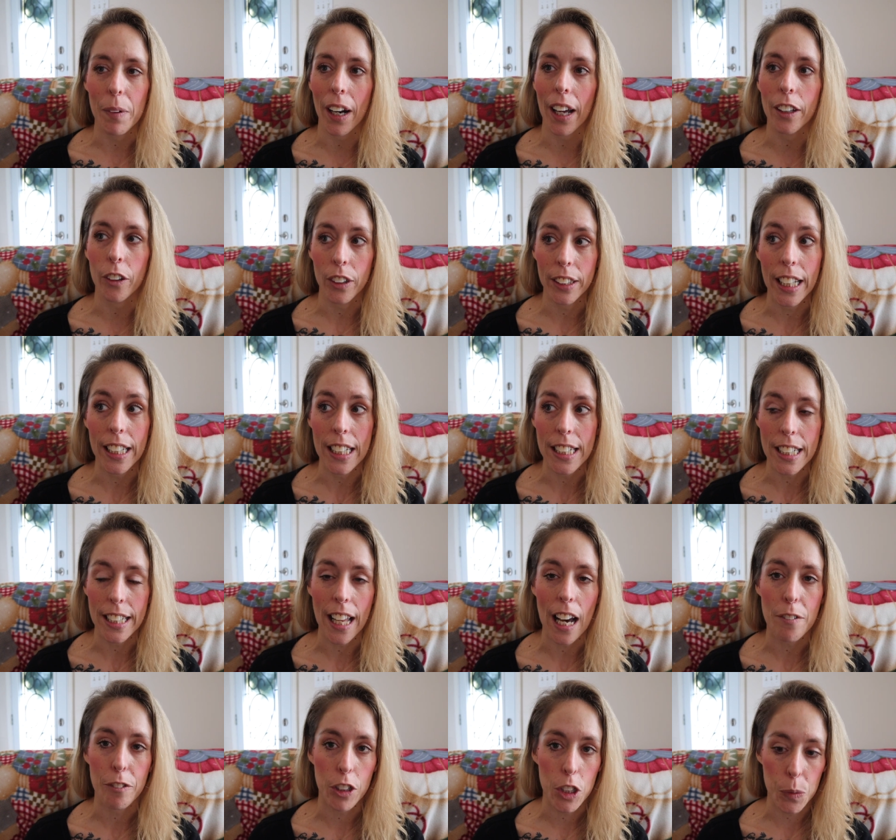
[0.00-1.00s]
but I could get into
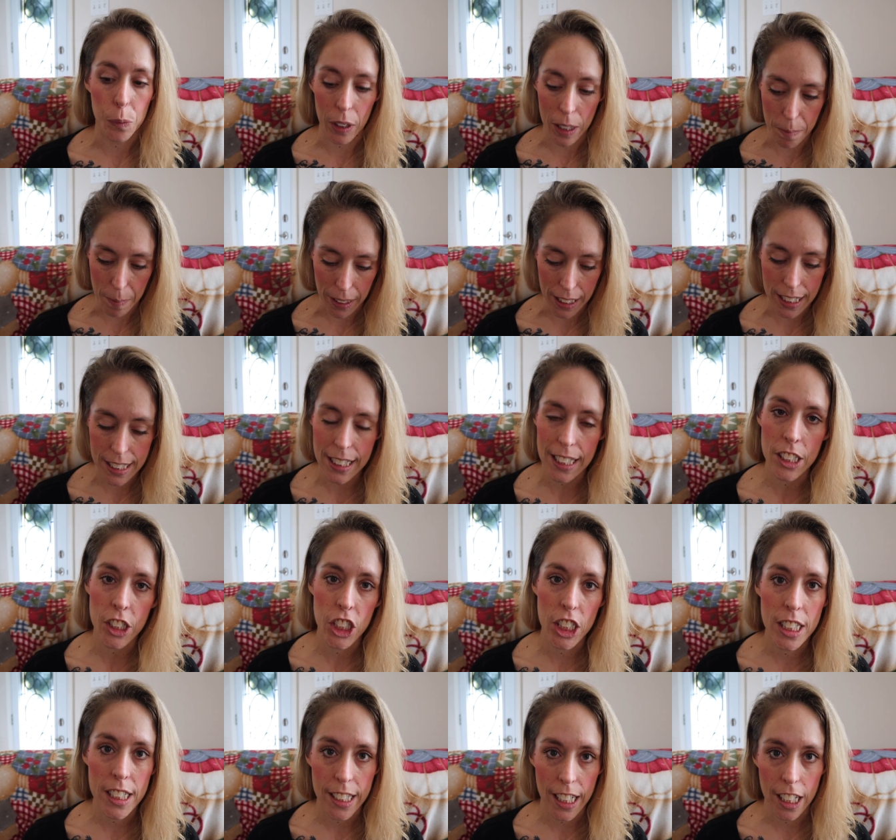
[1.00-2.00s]
that for twenty minutes. Let's
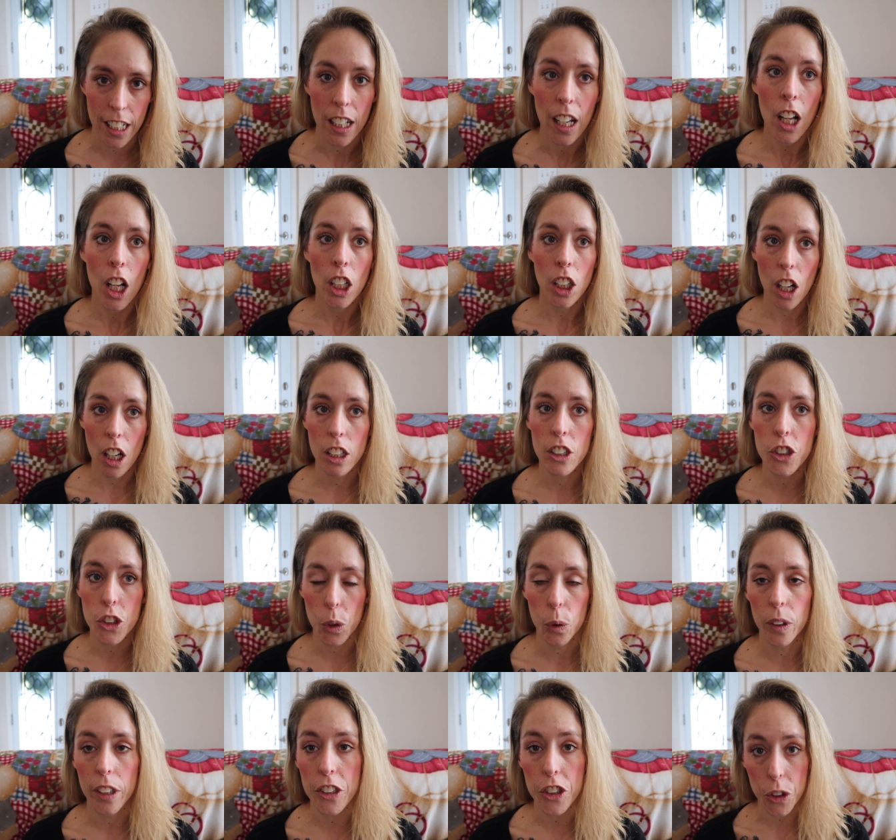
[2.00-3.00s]
just say, long
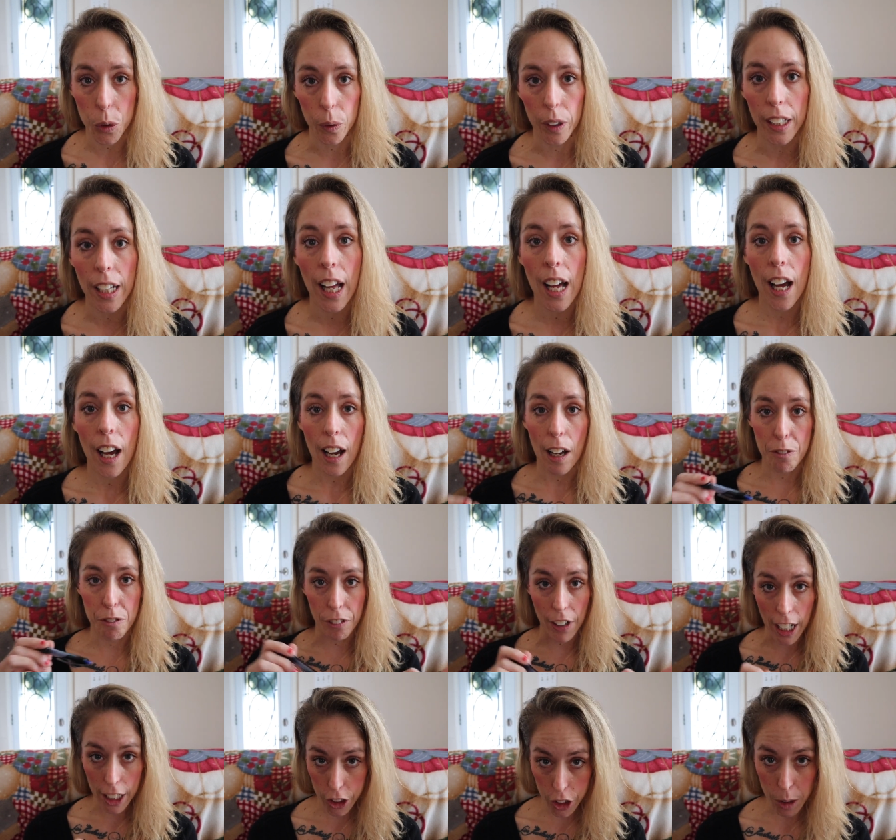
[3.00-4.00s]
story short, I
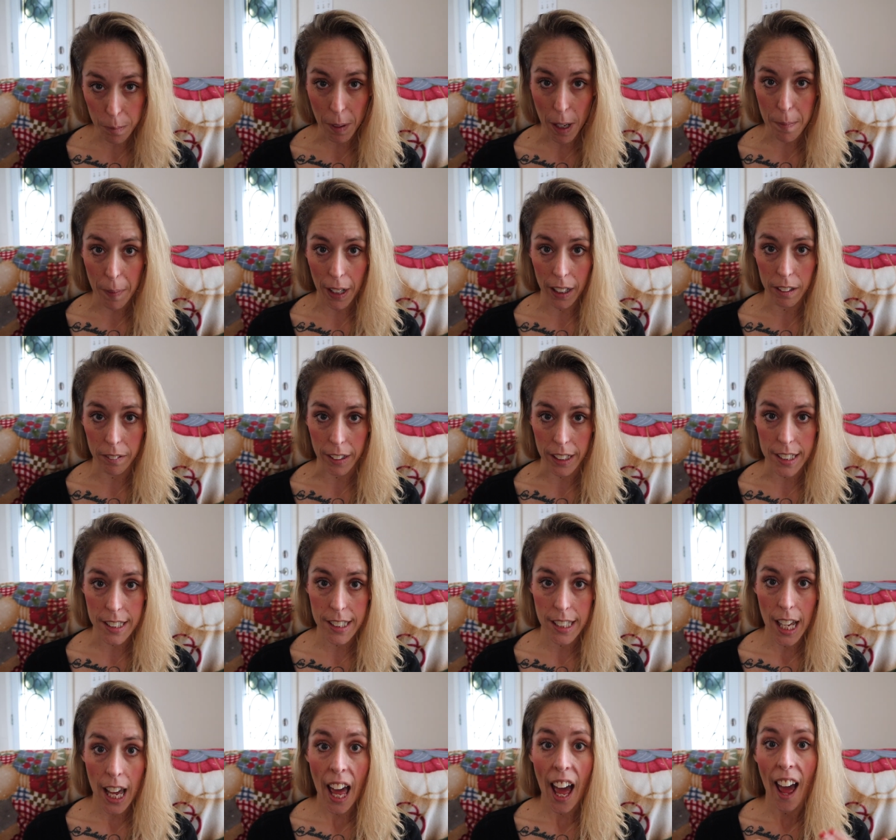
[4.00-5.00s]
fractured my
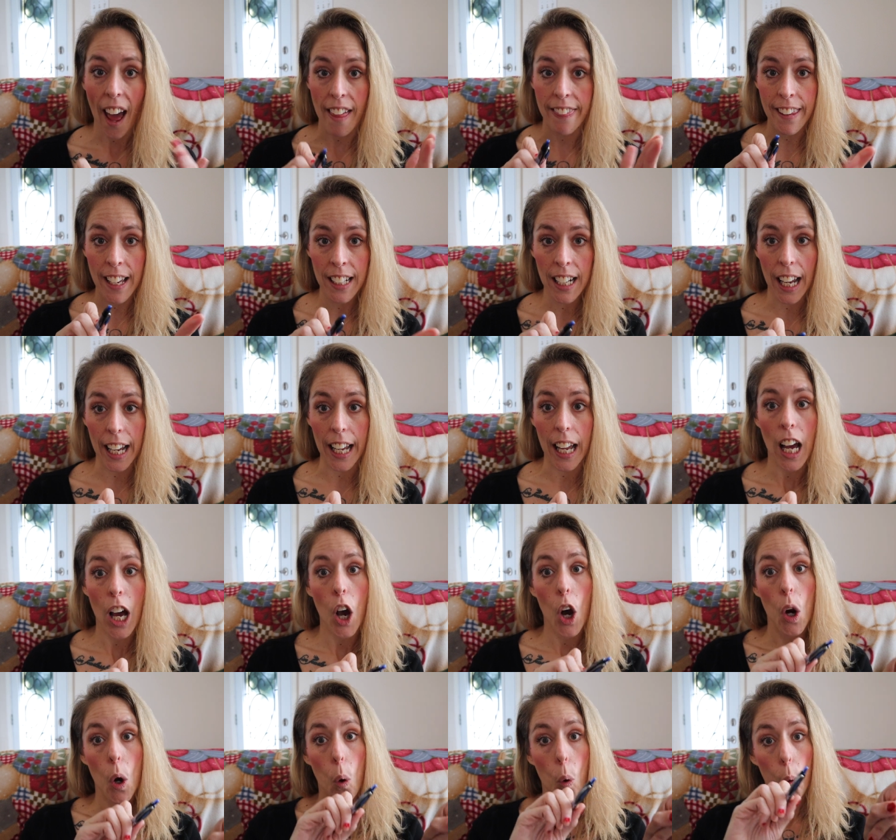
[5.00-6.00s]
pelvis and then I
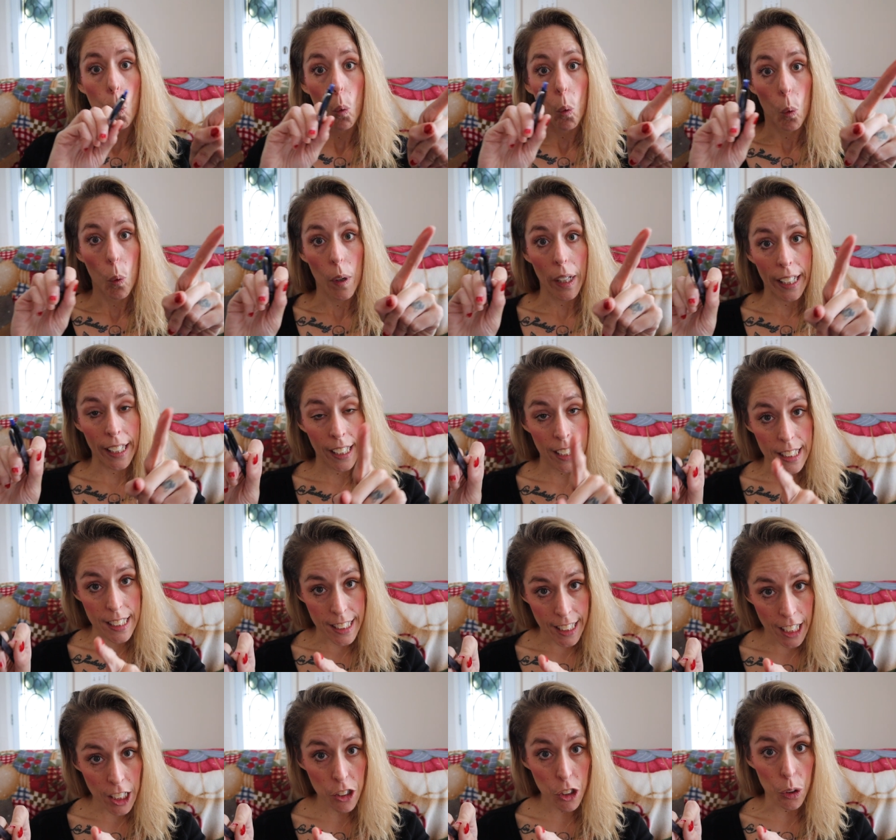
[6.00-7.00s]

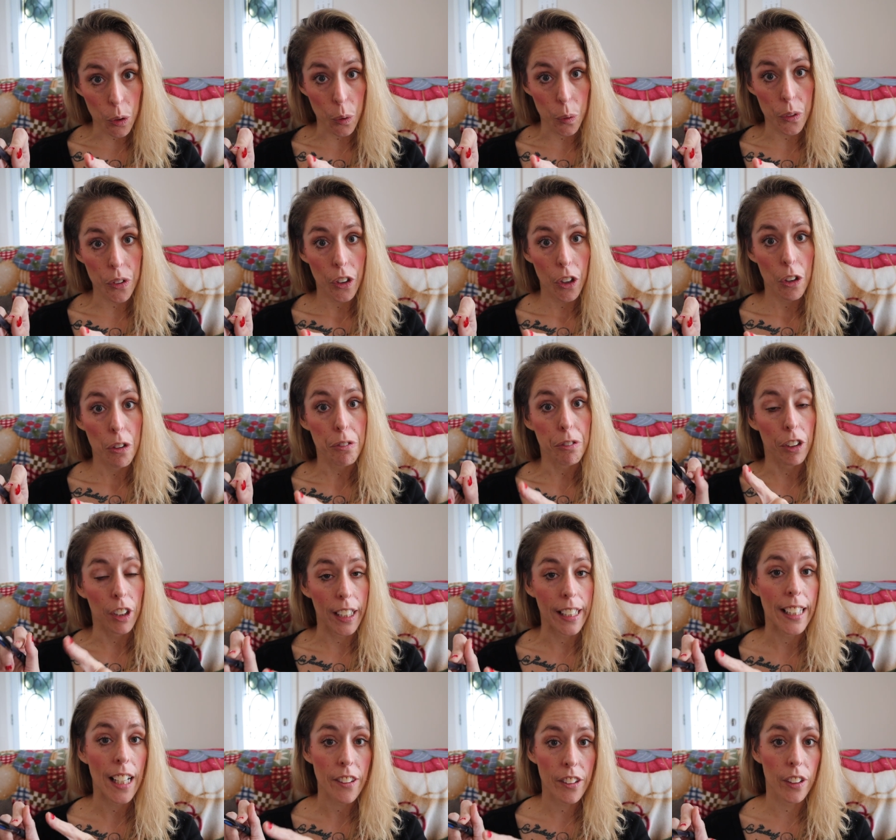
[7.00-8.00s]
continued for
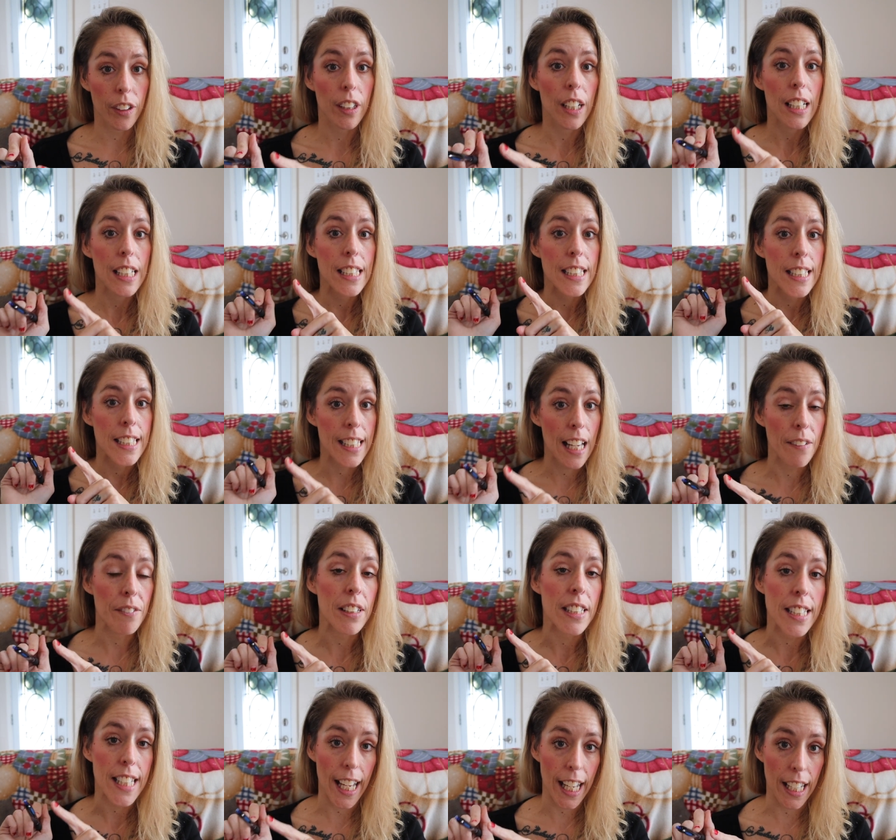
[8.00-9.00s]
another
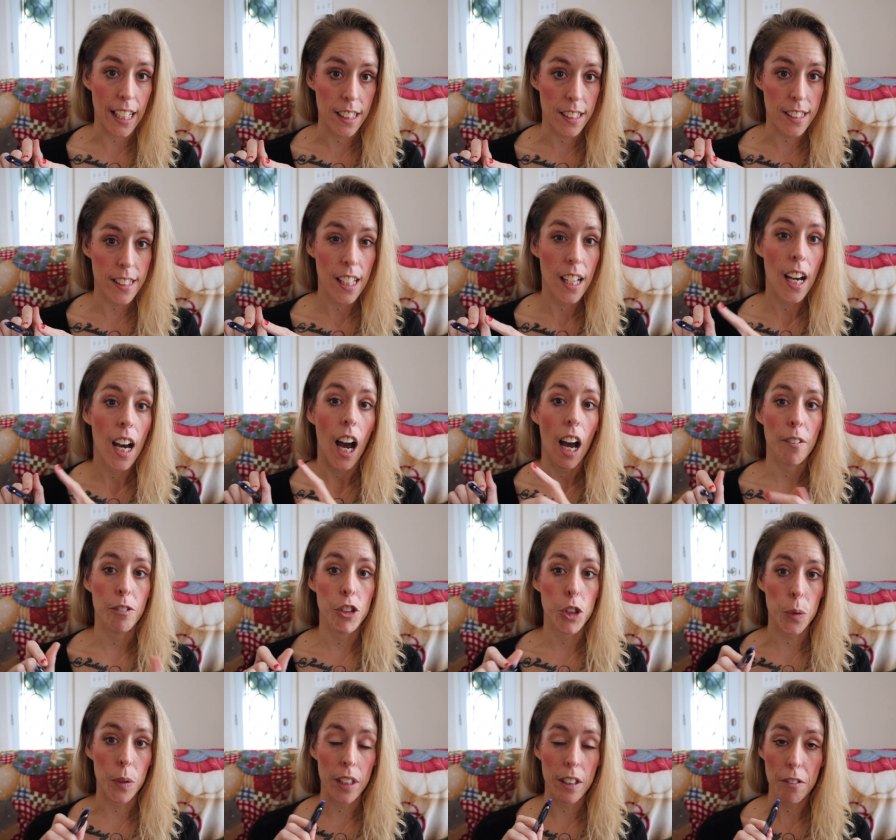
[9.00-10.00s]
seven days of
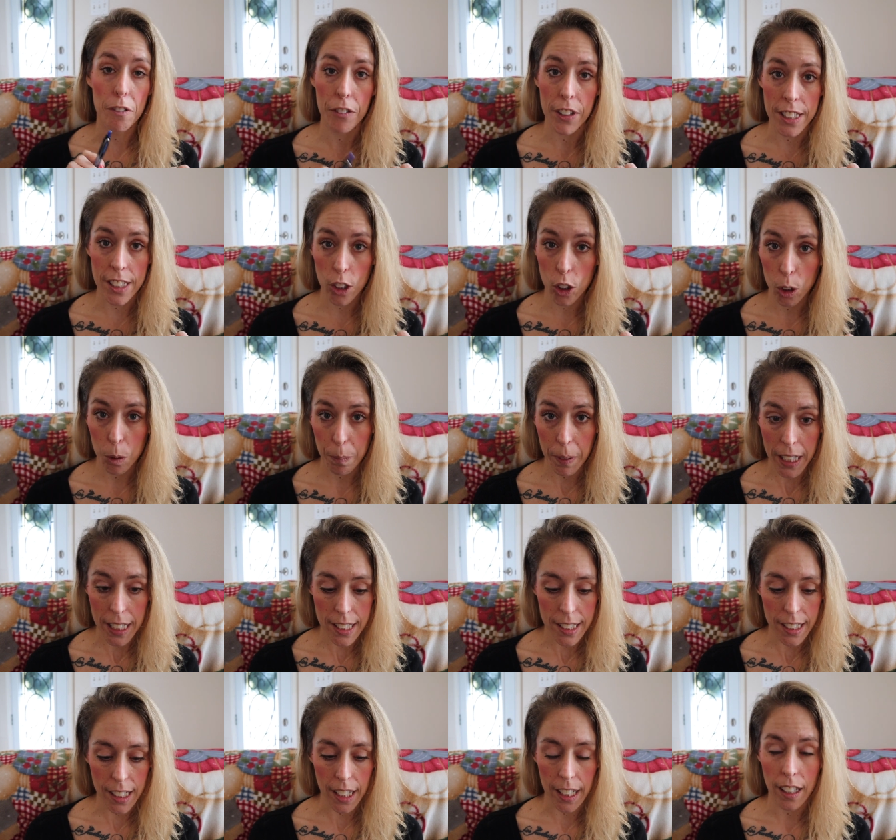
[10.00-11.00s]
doing physical P
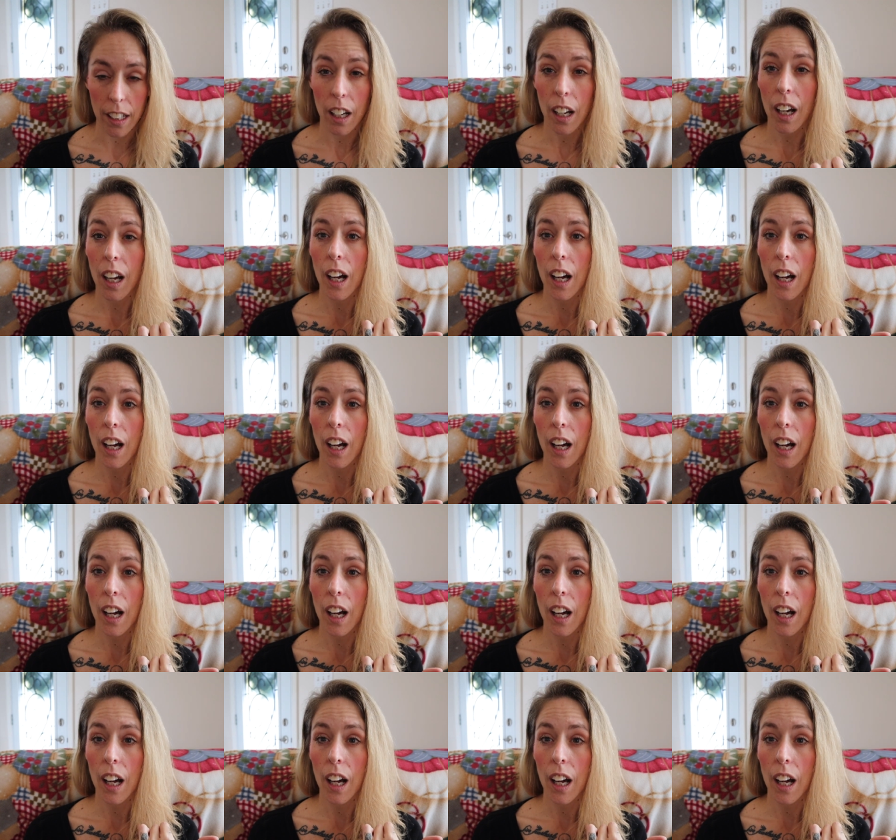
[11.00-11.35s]
T,